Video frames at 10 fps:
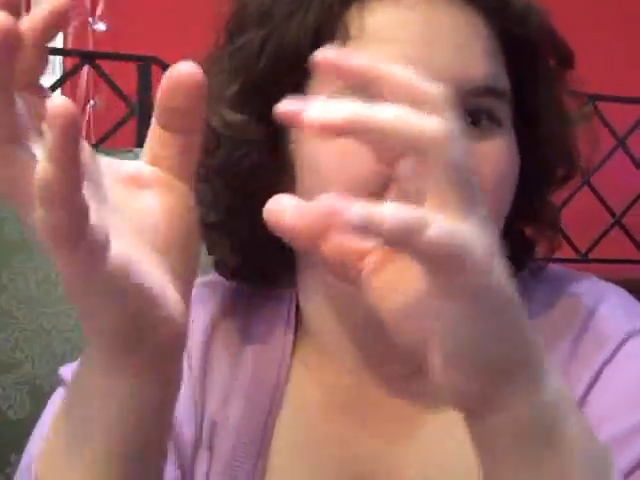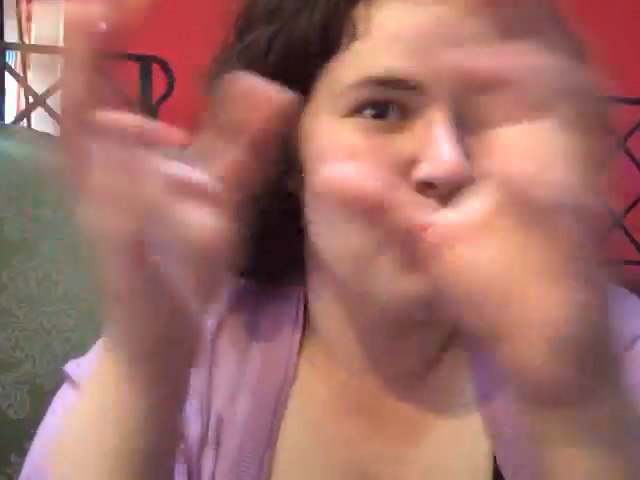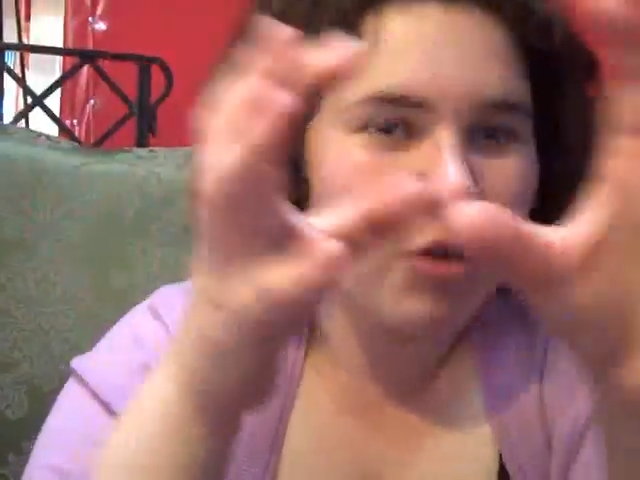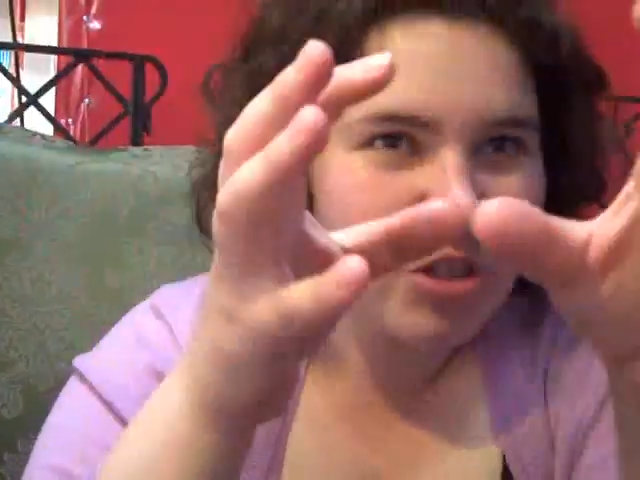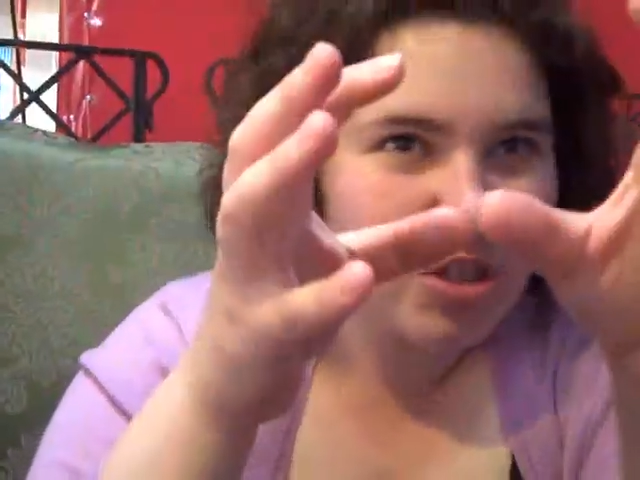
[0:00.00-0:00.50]

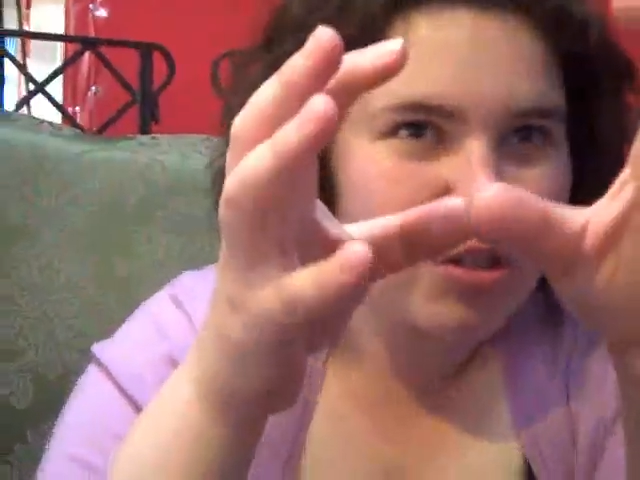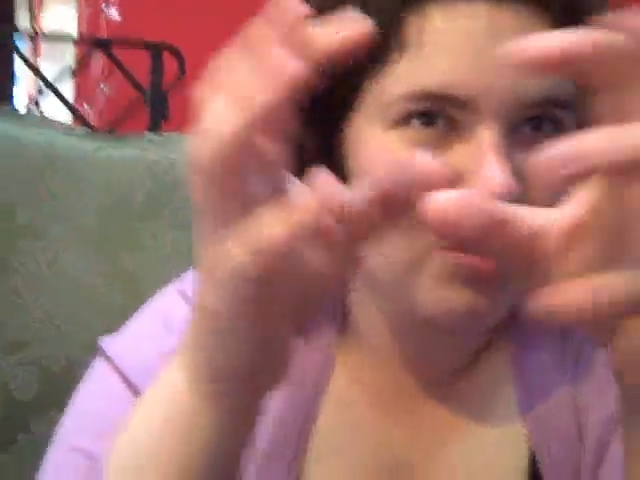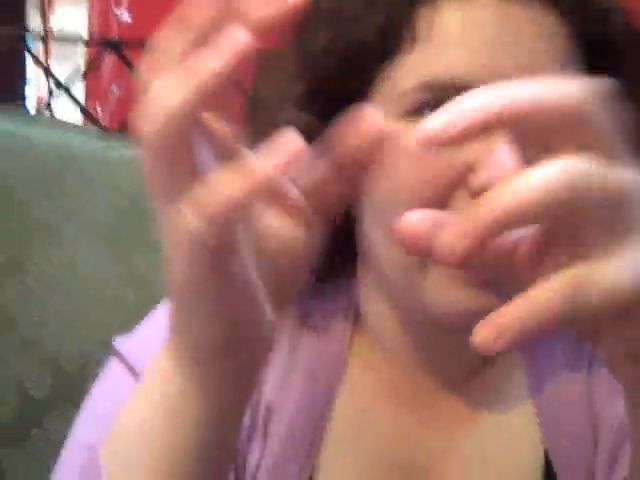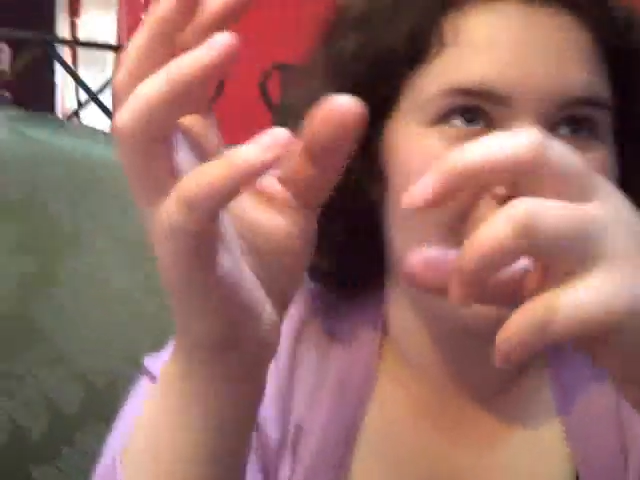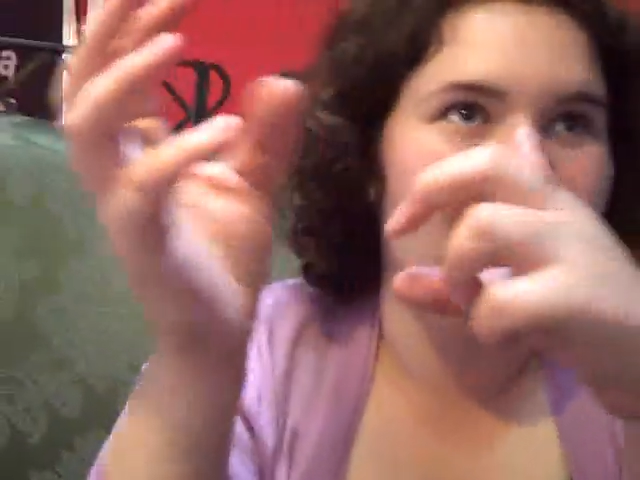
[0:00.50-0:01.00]
the more cheese
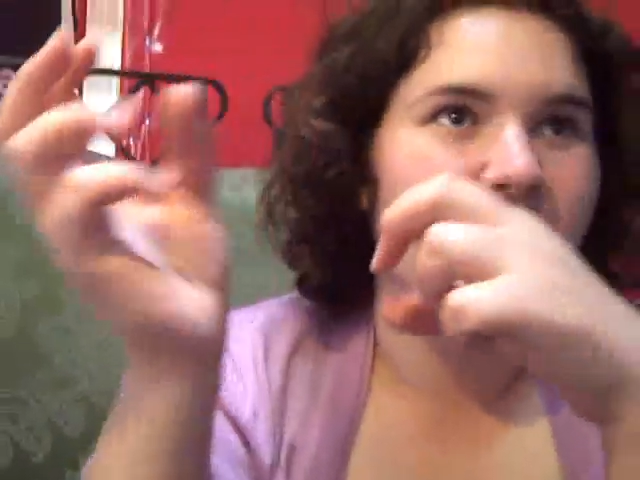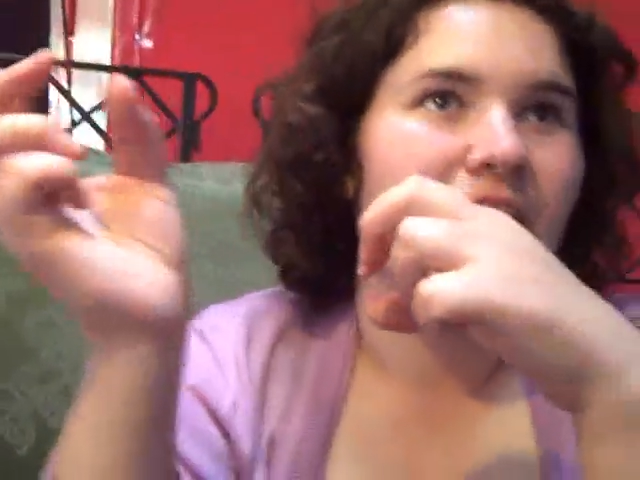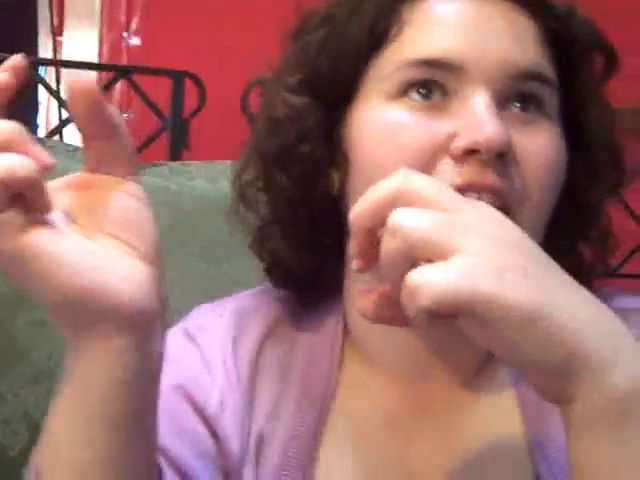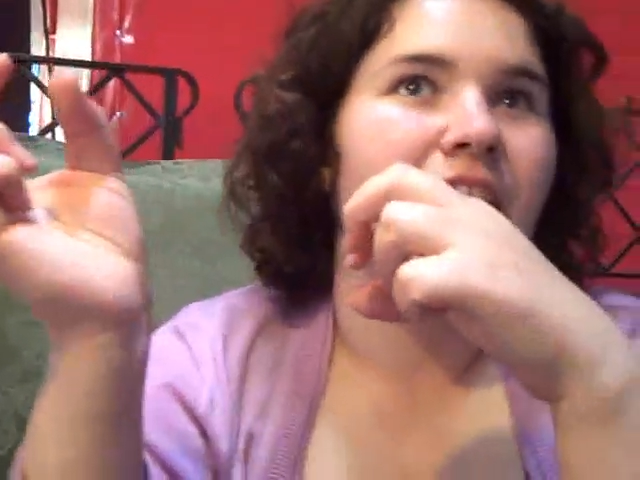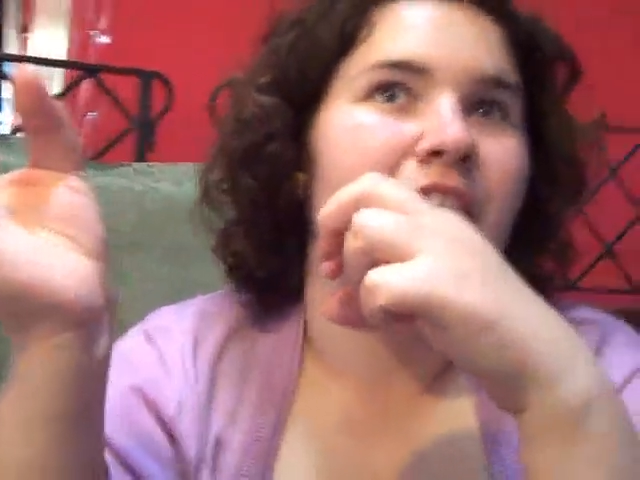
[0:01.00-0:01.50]
you like,
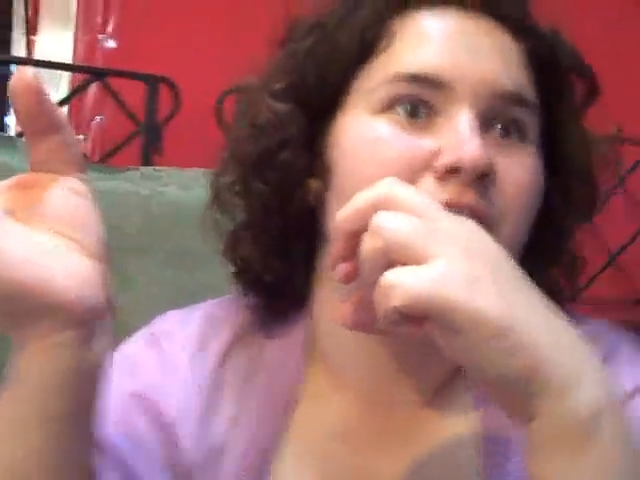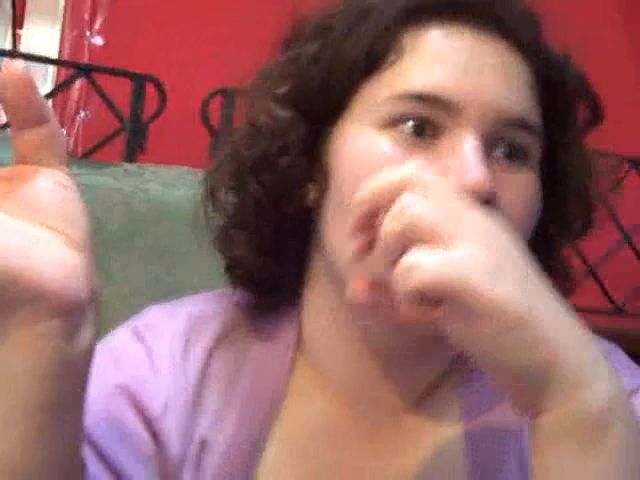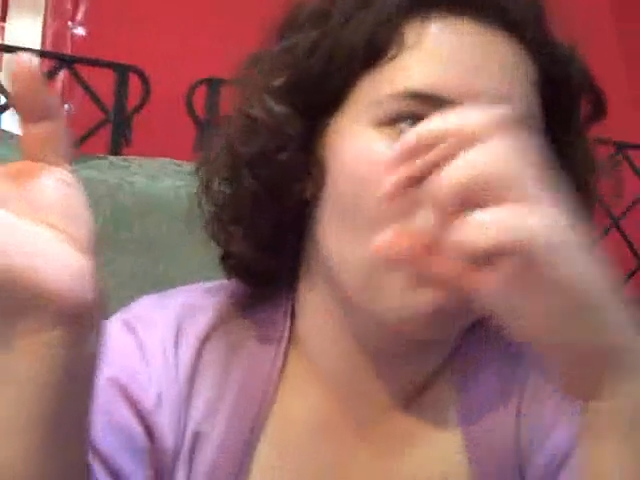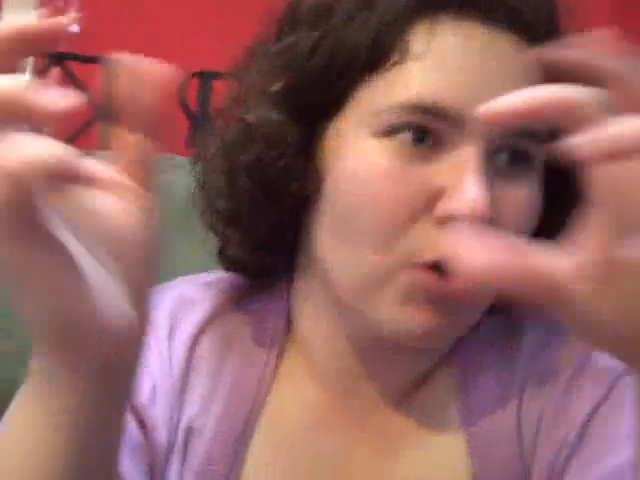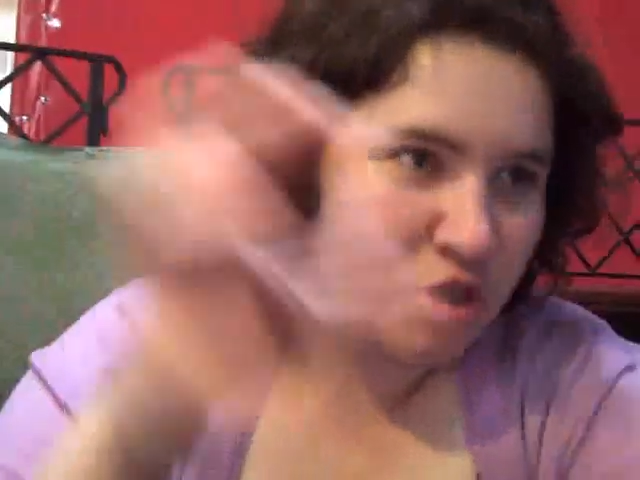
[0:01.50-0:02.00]

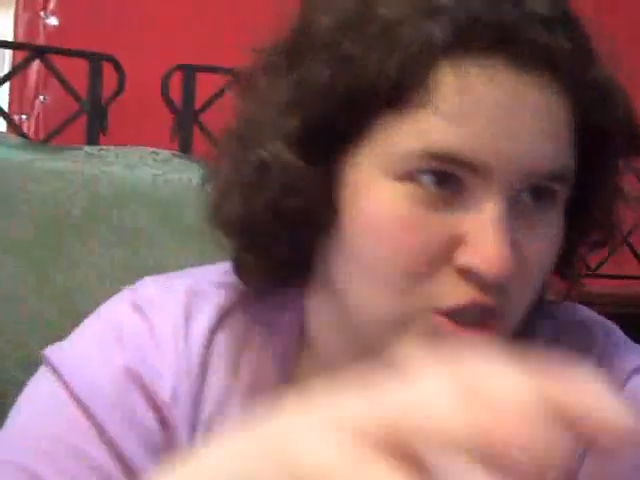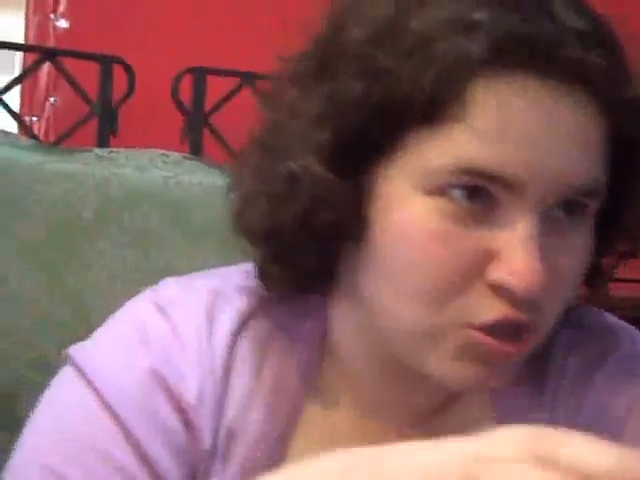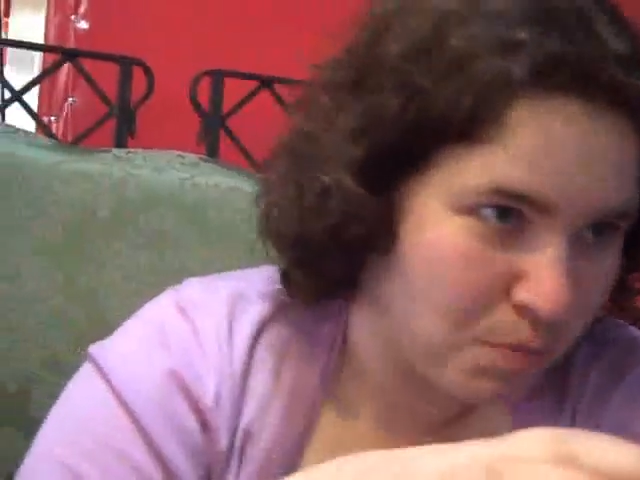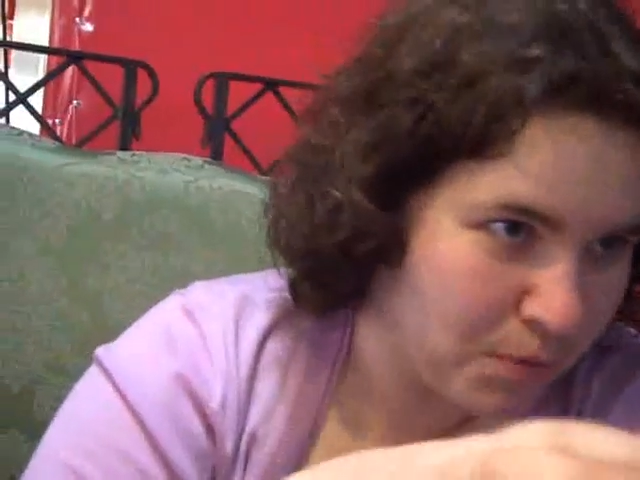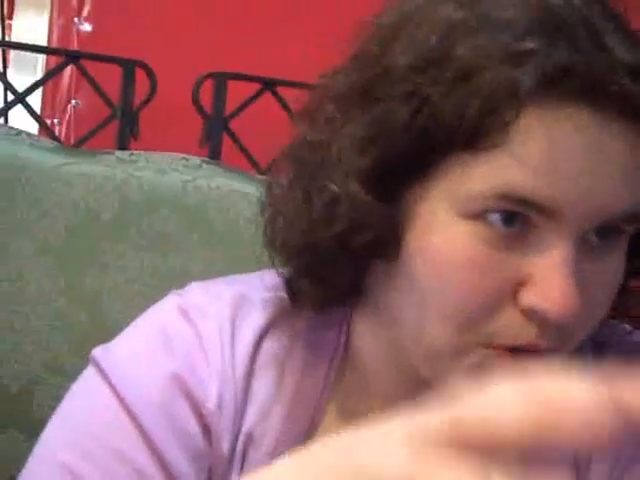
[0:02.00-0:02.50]
the more
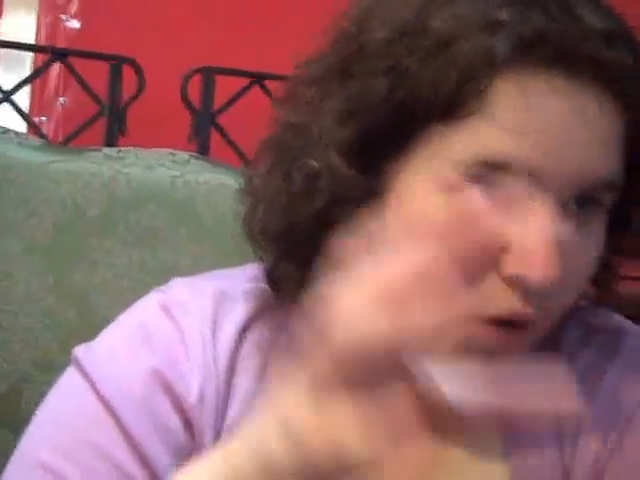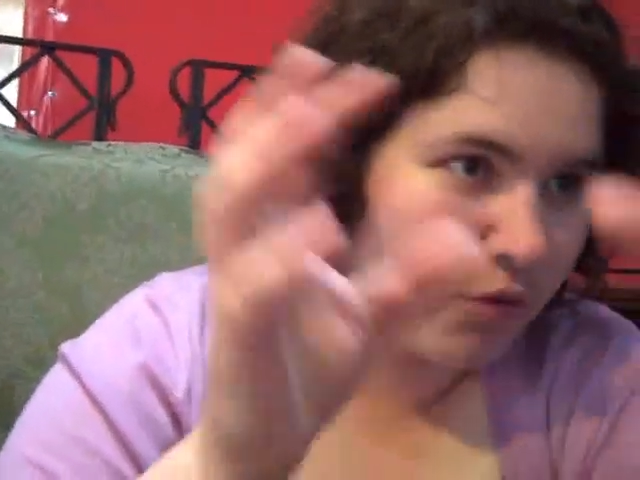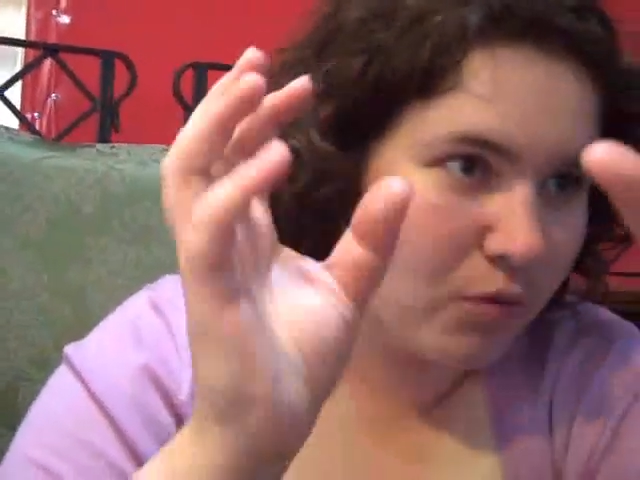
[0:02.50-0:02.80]
cheese you put